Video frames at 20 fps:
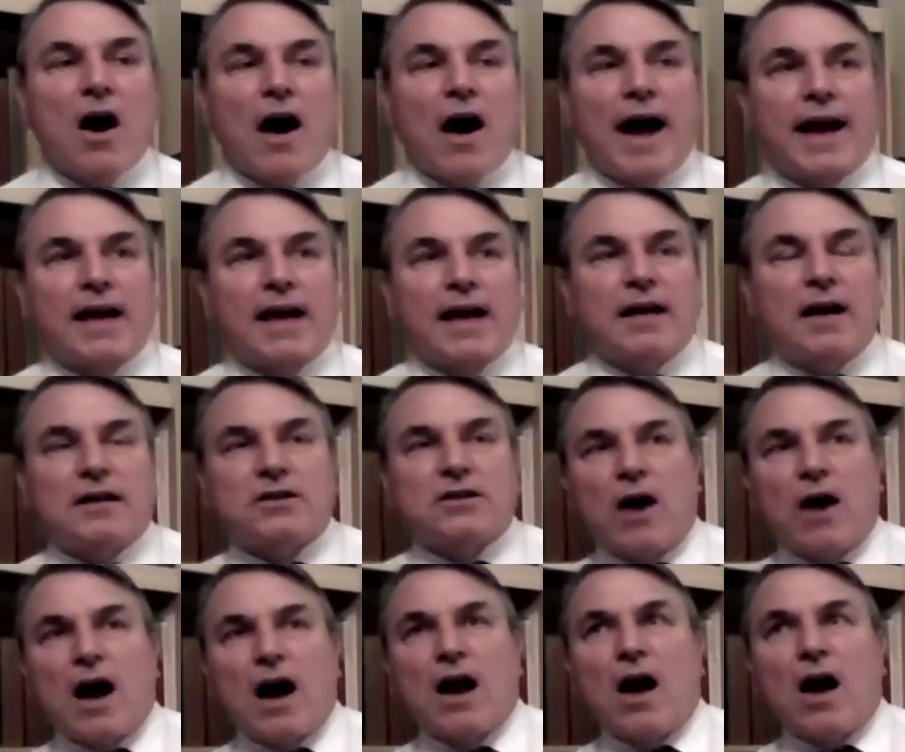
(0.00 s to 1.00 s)
I can, so
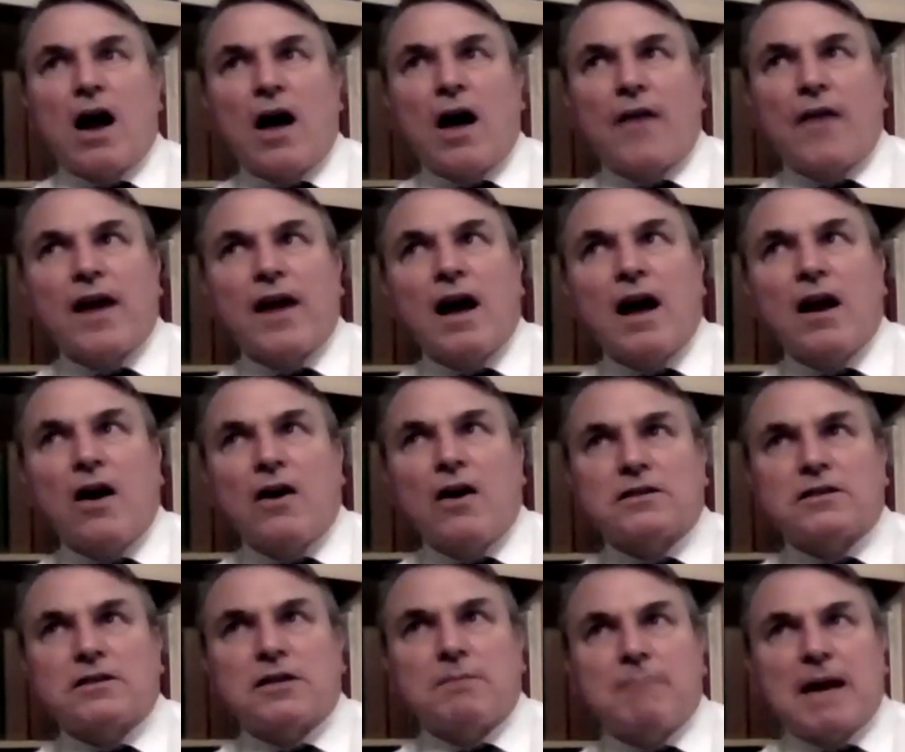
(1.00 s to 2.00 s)
I, I, I think I'll
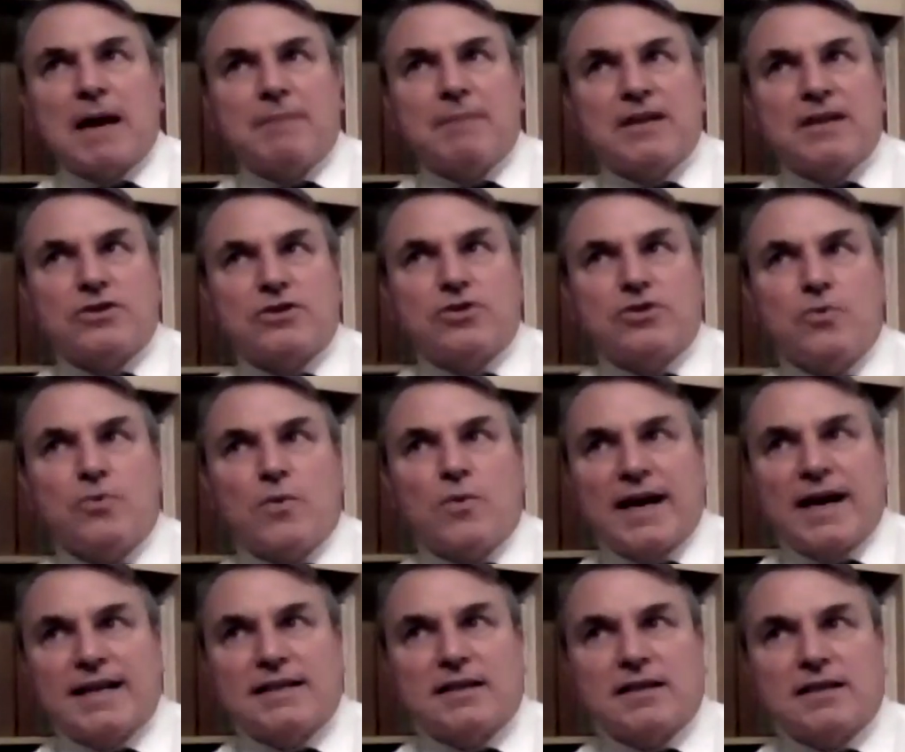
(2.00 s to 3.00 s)
answer maybe in two
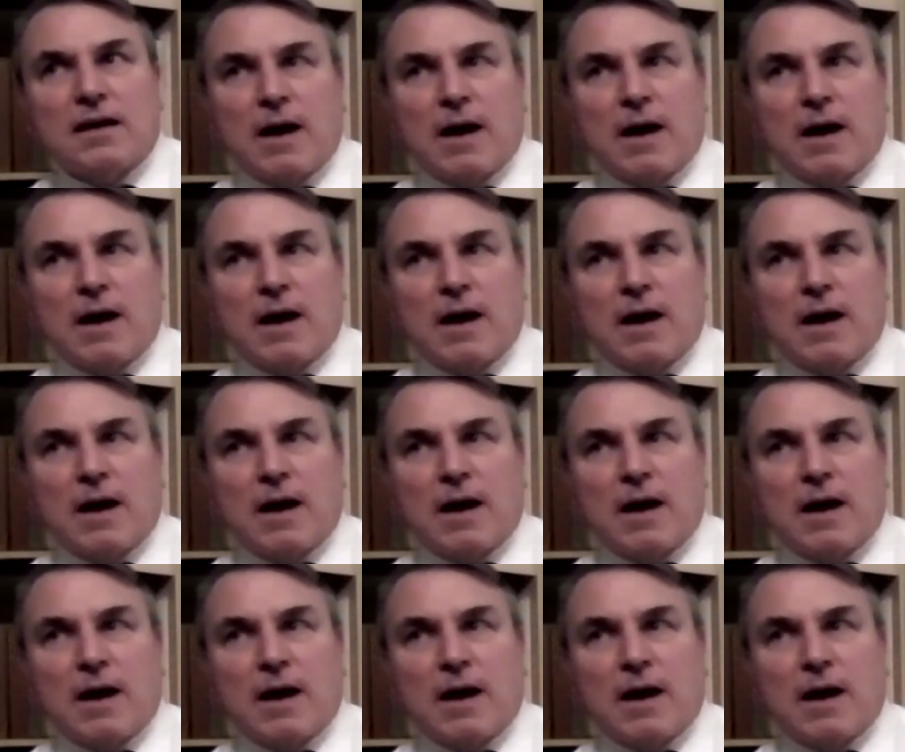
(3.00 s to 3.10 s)
ways.